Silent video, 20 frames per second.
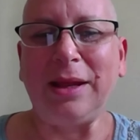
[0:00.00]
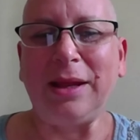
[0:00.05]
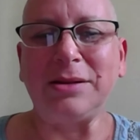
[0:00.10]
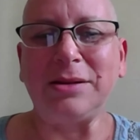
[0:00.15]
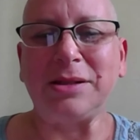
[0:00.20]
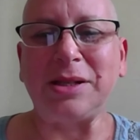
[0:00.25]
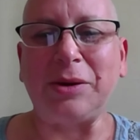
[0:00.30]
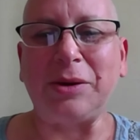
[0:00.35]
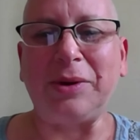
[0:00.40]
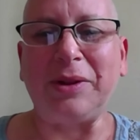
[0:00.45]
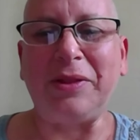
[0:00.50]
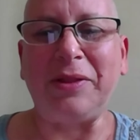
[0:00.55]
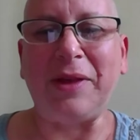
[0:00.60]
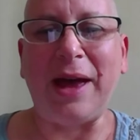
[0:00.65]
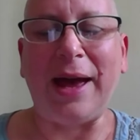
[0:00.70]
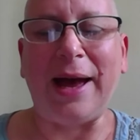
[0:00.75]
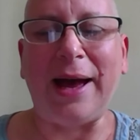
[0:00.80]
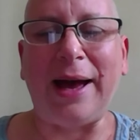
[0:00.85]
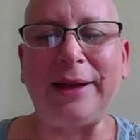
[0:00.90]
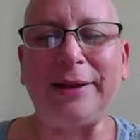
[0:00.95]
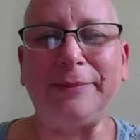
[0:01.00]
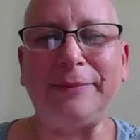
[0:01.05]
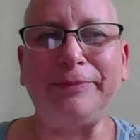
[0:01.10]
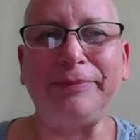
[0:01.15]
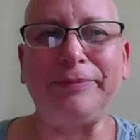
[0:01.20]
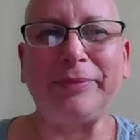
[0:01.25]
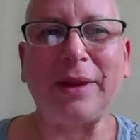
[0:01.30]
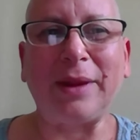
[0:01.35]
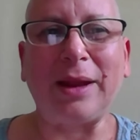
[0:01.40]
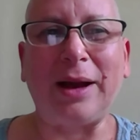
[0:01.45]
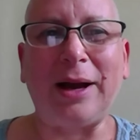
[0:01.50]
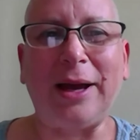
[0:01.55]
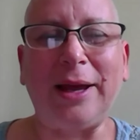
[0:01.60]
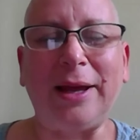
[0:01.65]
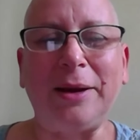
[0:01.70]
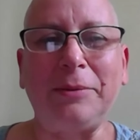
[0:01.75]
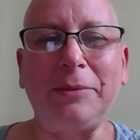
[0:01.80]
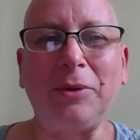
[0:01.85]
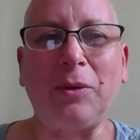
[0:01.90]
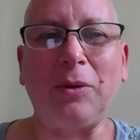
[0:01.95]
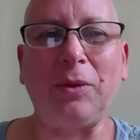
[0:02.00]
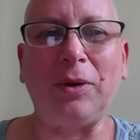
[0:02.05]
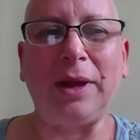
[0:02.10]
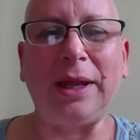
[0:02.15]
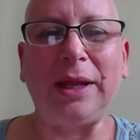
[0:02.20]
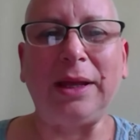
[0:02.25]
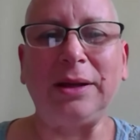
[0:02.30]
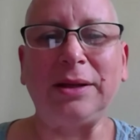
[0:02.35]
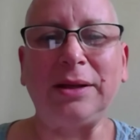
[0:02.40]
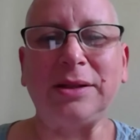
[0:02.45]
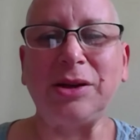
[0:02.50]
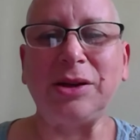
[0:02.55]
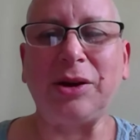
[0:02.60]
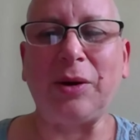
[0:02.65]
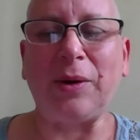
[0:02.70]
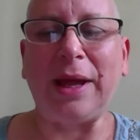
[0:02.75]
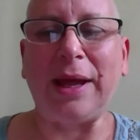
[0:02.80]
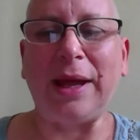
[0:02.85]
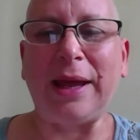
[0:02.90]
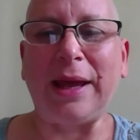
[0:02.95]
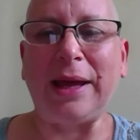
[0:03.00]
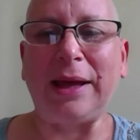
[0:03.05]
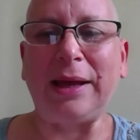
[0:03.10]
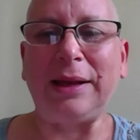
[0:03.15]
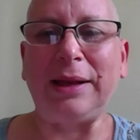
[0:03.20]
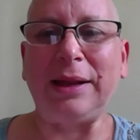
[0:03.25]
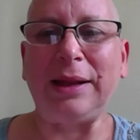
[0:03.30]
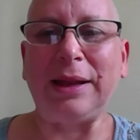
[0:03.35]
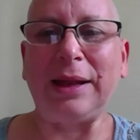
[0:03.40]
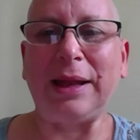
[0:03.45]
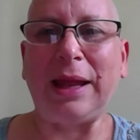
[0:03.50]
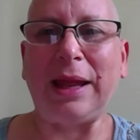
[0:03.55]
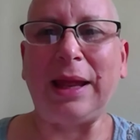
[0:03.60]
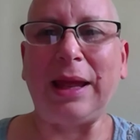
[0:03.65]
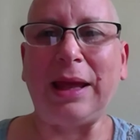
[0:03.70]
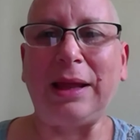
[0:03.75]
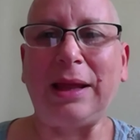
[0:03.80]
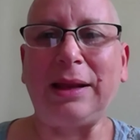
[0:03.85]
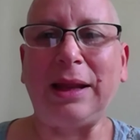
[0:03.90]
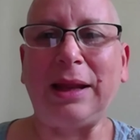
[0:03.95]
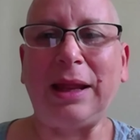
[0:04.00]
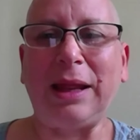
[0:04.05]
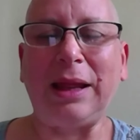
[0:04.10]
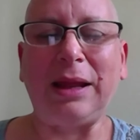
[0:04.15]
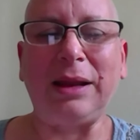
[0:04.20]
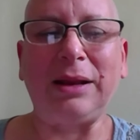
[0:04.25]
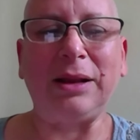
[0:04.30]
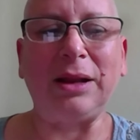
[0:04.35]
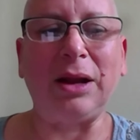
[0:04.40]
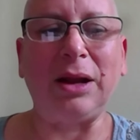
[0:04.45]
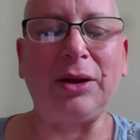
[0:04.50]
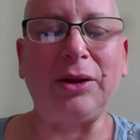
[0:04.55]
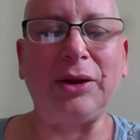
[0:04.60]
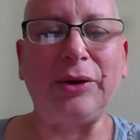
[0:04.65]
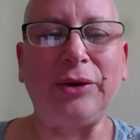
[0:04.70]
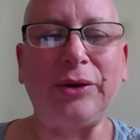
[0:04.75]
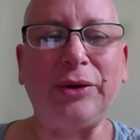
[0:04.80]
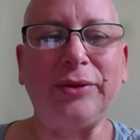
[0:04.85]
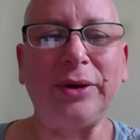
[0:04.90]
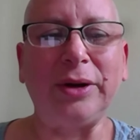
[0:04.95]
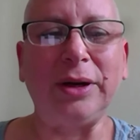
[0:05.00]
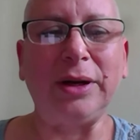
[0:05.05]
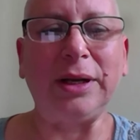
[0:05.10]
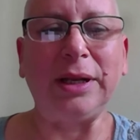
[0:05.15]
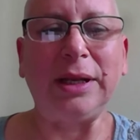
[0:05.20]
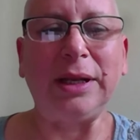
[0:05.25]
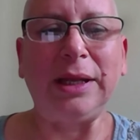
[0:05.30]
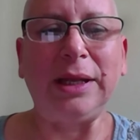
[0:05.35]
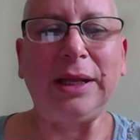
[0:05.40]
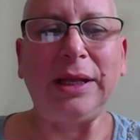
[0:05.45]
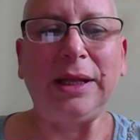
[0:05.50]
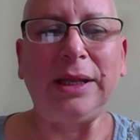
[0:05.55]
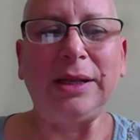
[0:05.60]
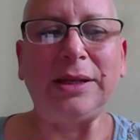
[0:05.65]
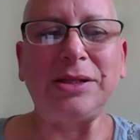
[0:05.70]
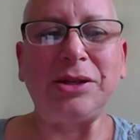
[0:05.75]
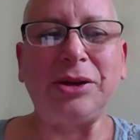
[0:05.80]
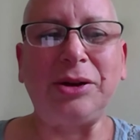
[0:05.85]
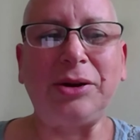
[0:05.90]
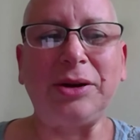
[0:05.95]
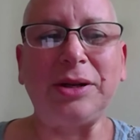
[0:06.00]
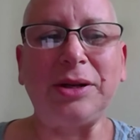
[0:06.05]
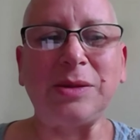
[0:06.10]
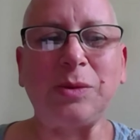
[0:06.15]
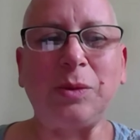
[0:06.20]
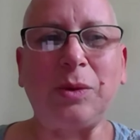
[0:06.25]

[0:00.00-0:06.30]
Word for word: So with that, I am going to go ahead and hand it on over to Chris